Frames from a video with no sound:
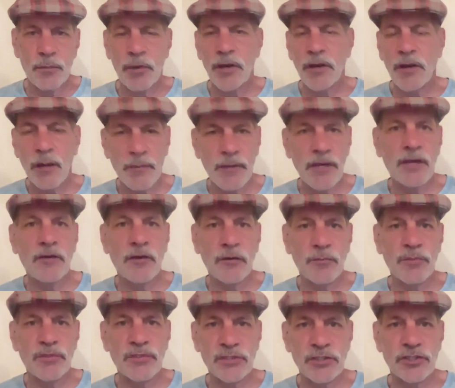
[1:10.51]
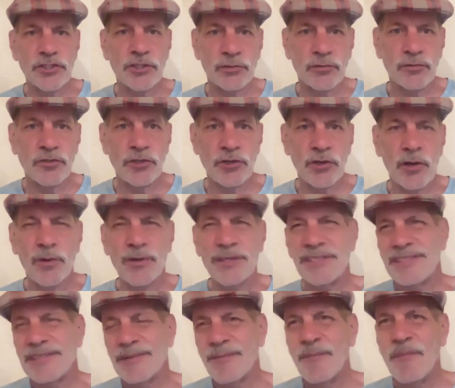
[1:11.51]
but i'm in a good position you know
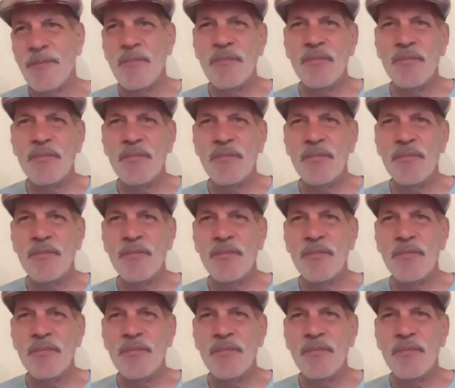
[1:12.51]
it's